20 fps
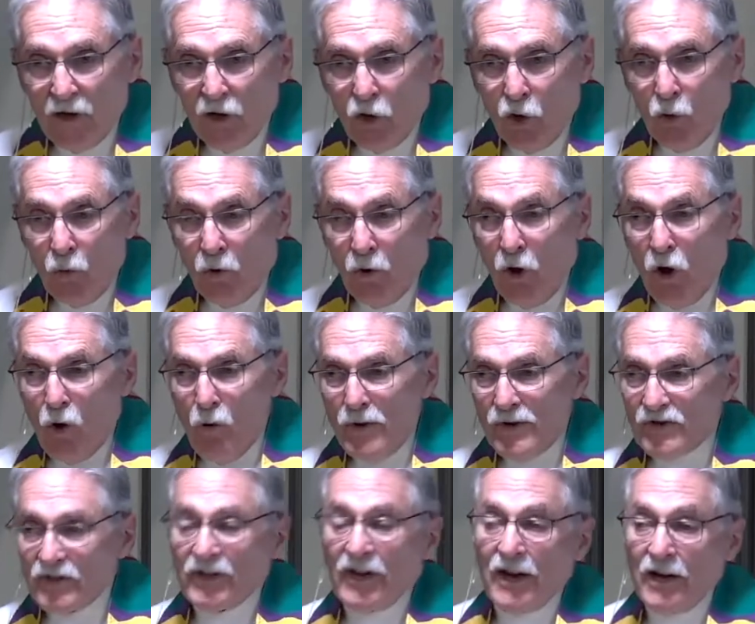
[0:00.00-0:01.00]
who were
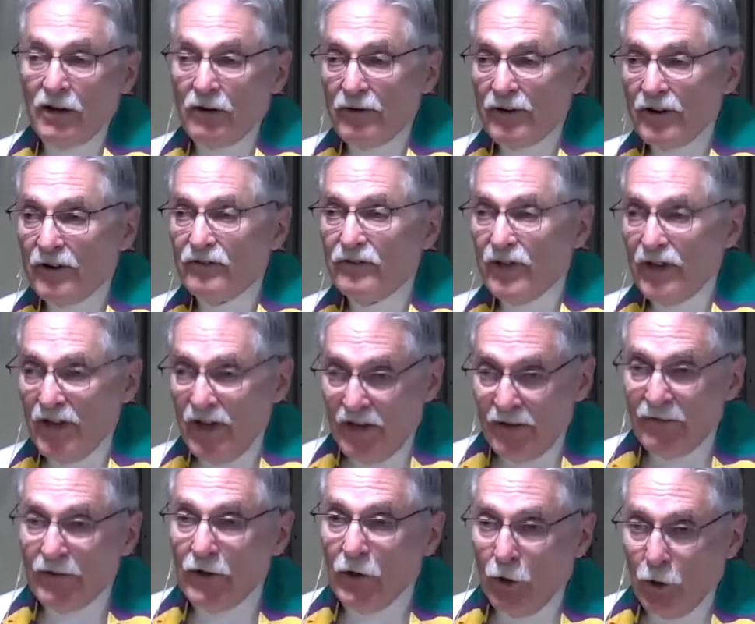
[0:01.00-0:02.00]
always carrying the
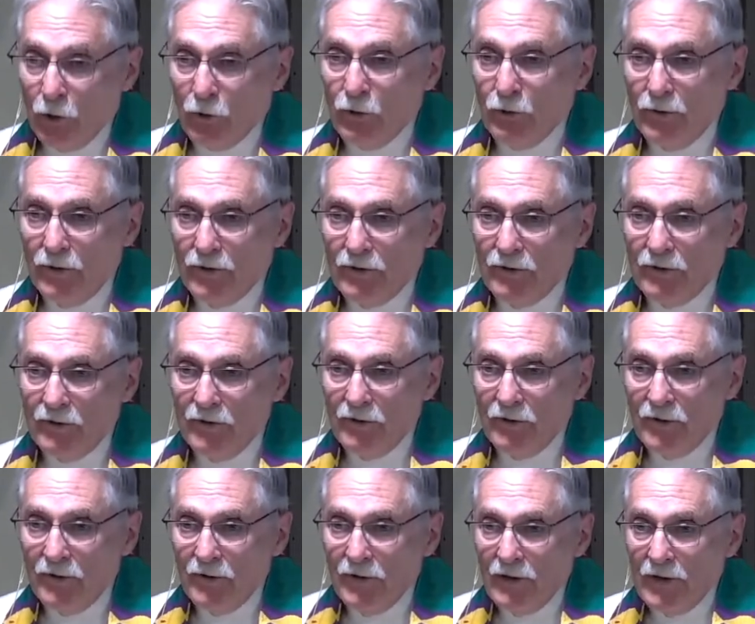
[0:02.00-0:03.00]
heavy load.
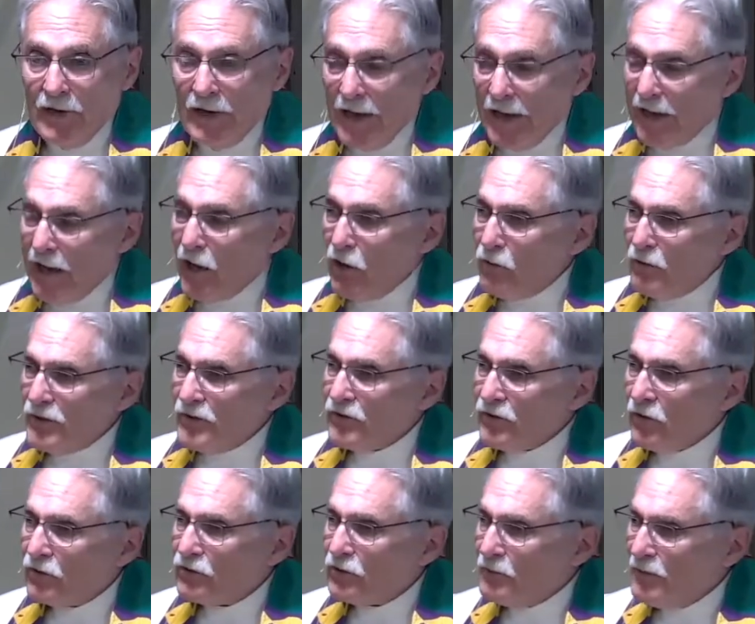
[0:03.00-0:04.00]
And I always
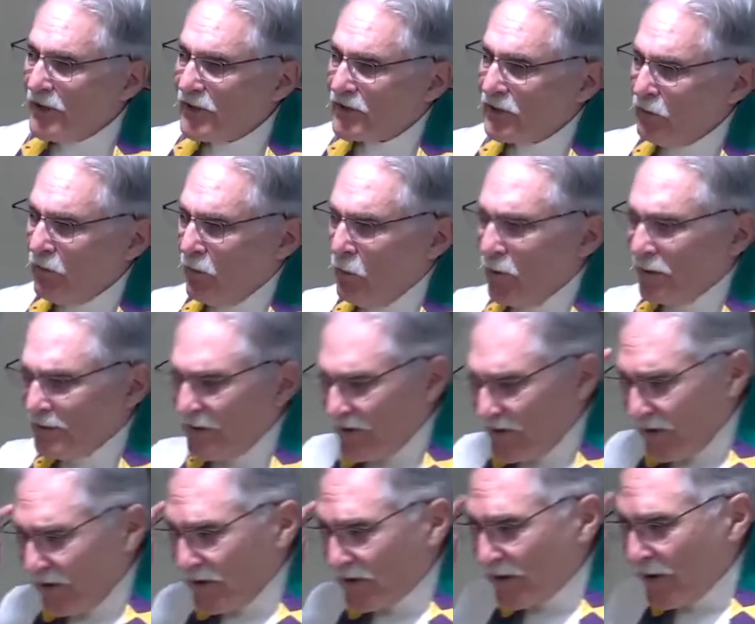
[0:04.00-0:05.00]
thought to myself, well, what
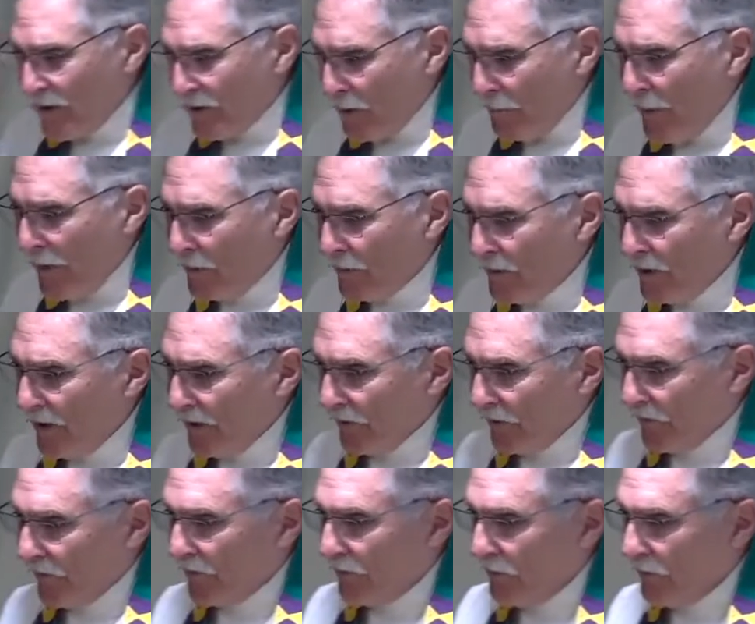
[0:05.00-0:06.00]
does it say about
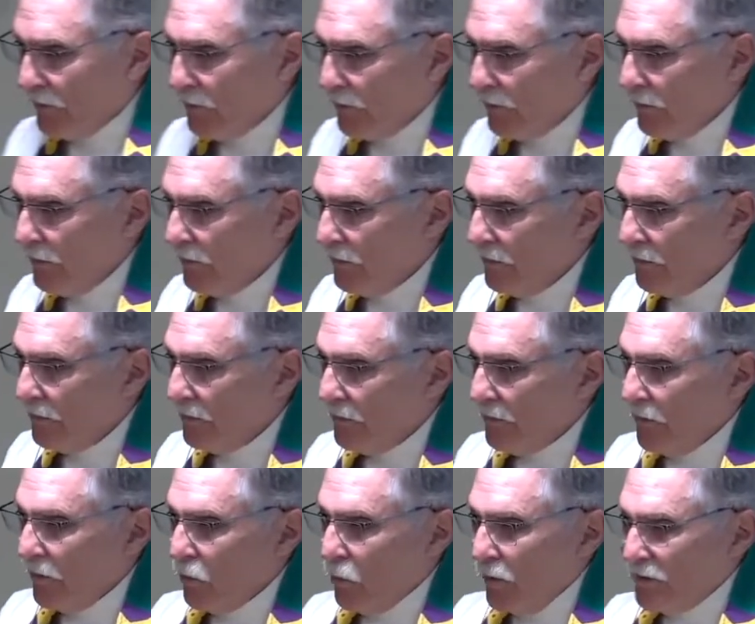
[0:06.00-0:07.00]
us?
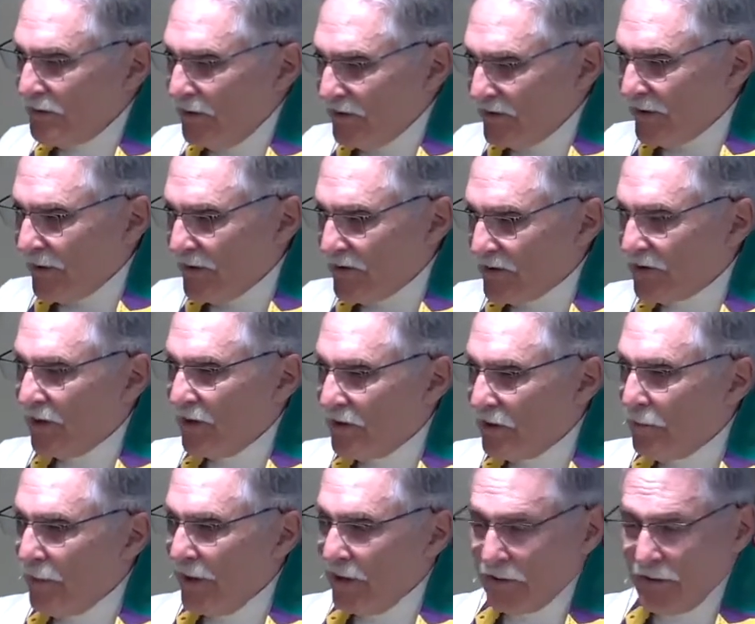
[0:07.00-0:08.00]
What does that say
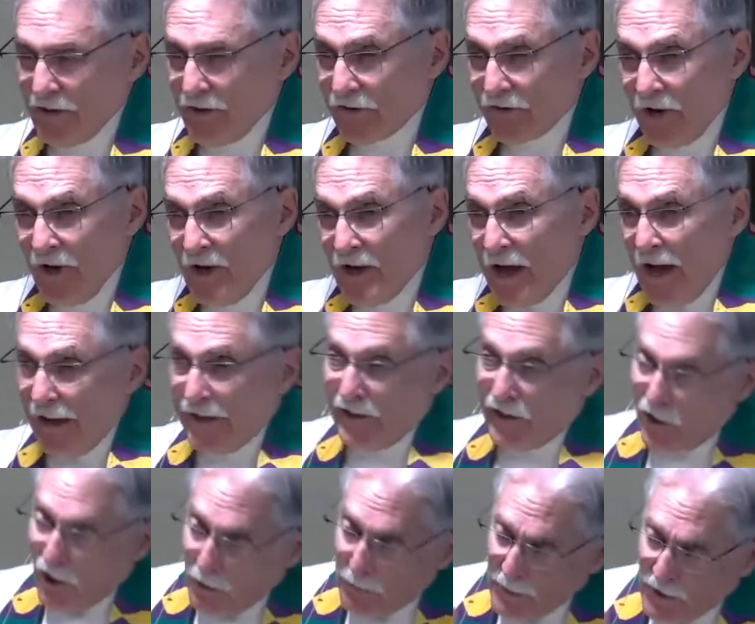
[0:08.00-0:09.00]
about us? And
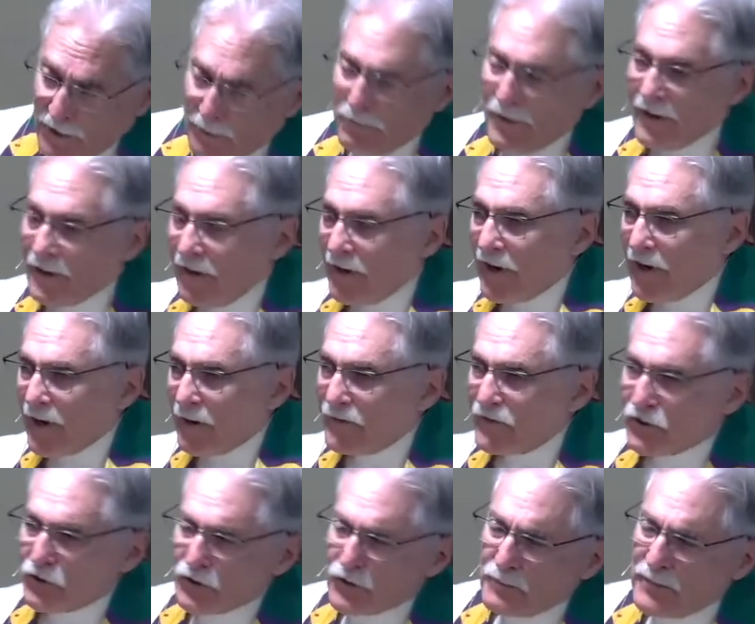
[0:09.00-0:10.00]
in our public lives,
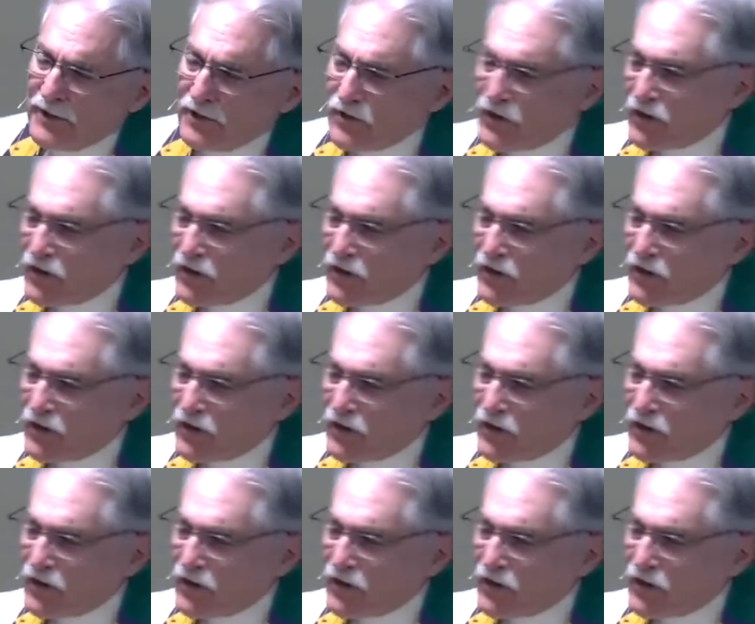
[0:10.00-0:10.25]
there's been a